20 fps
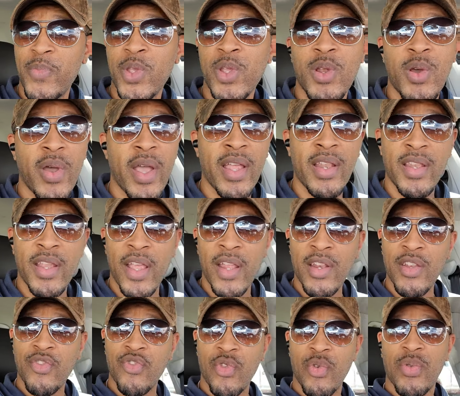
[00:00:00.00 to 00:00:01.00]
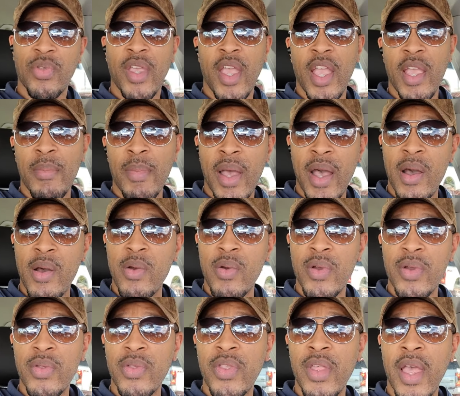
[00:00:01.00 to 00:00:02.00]
you know, and the truth came
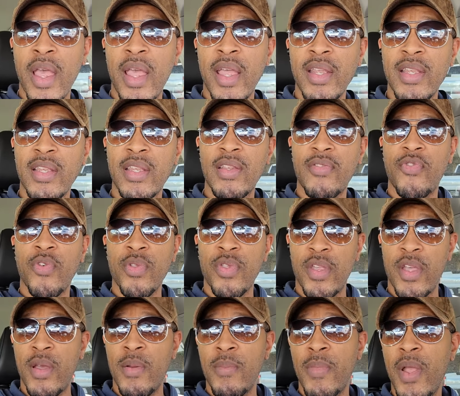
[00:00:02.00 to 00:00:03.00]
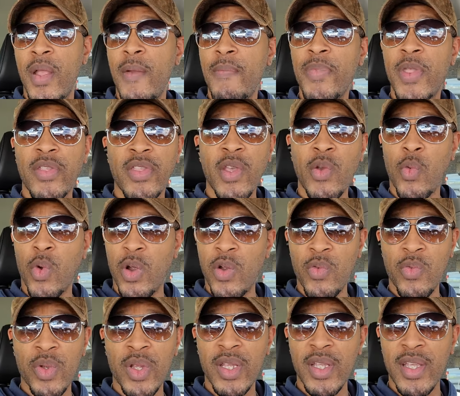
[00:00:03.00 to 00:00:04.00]
out that for them that they
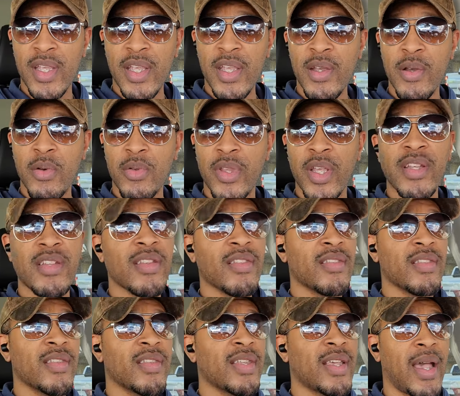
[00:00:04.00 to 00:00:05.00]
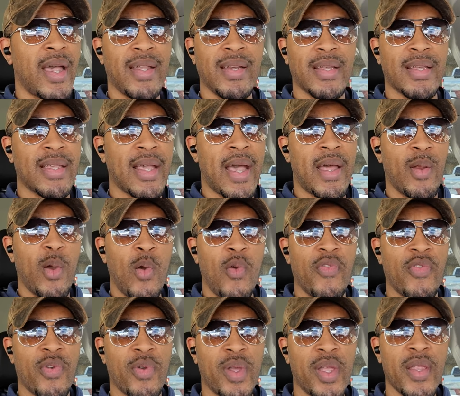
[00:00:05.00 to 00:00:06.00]
weren't really healed. They just kind of got
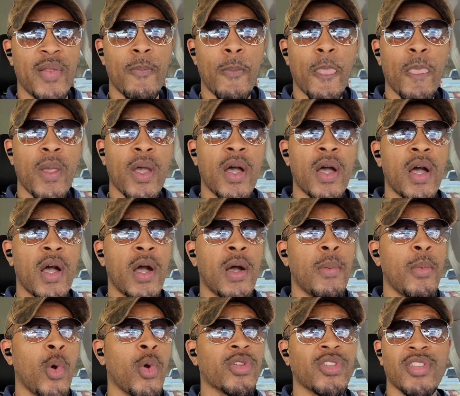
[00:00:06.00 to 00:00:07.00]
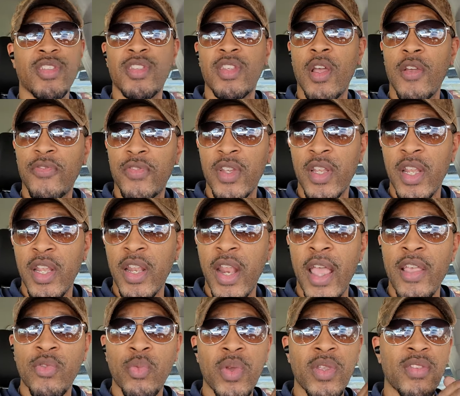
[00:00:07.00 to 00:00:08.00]
over it or stuffed it
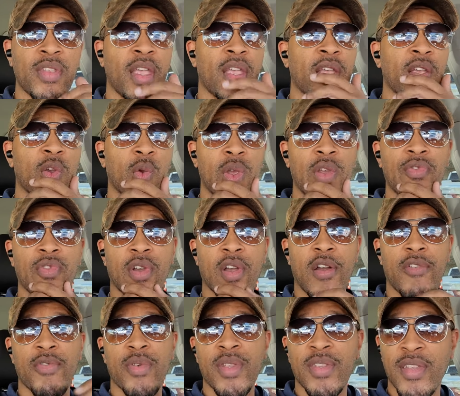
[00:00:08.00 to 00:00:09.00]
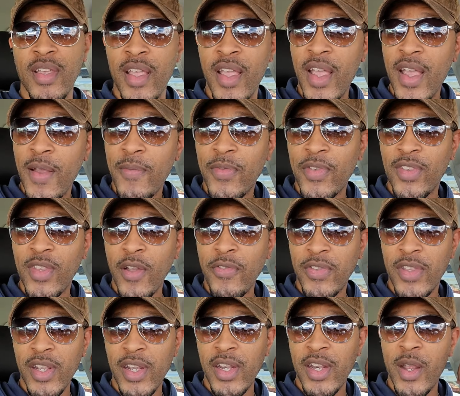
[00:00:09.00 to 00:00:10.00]
in, as we say in grief recovery, say
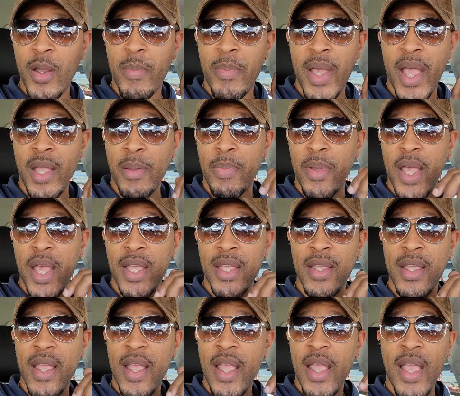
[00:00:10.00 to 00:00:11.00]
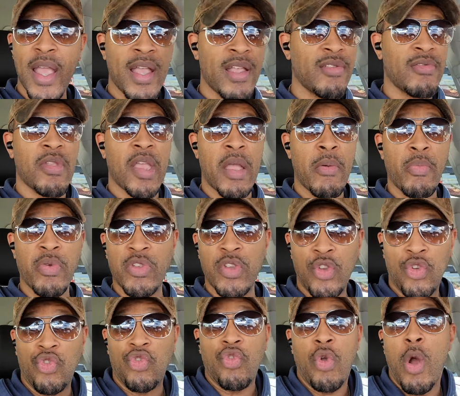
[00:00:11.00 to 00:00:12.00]
stuffed it in their backpack and was
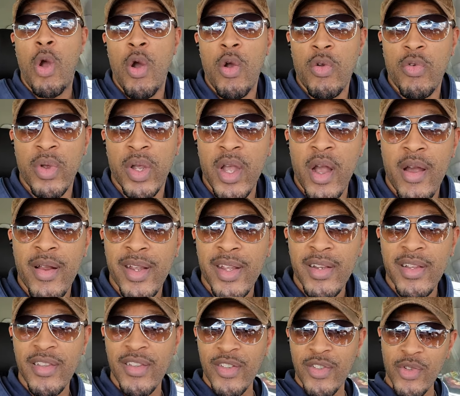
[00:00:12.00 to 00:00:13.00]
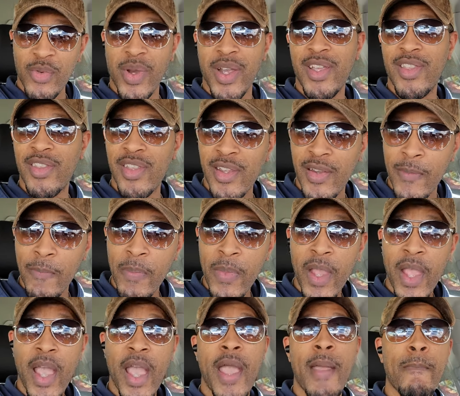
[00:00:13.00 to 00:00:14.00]
just strong regarding the situation
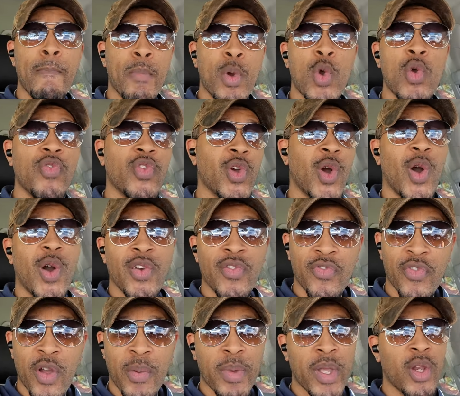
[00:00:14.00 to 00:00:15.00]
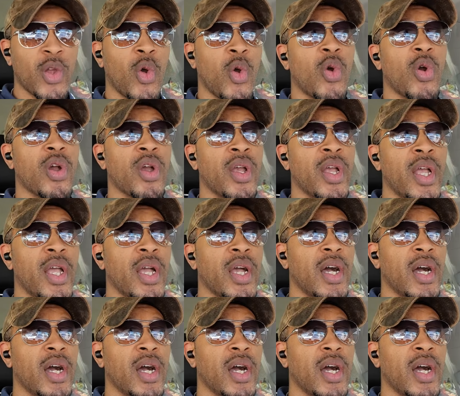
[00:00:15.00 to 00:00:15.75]
and moved on from it, or